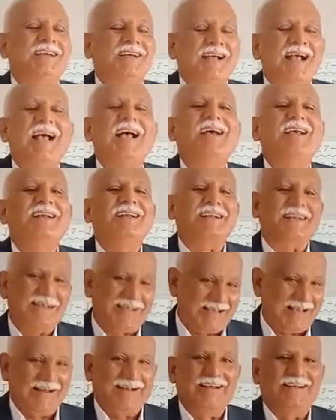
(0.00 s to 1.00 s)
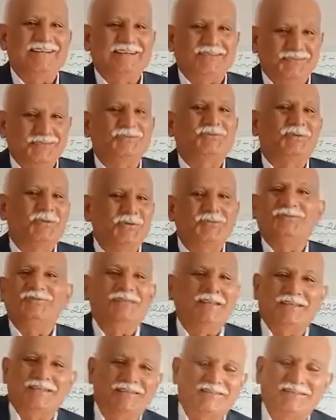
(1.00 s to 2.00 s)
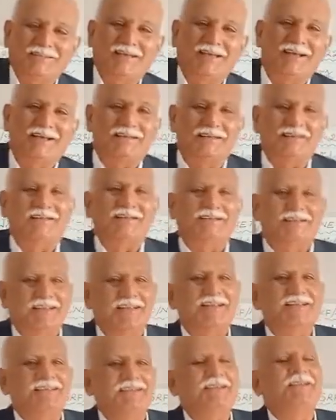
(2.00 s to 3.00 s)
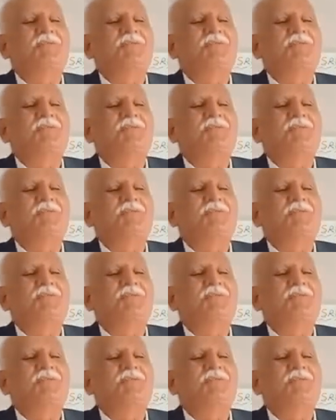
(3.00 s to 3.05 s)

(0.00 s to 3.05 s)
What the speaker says: air currents. So they are the things.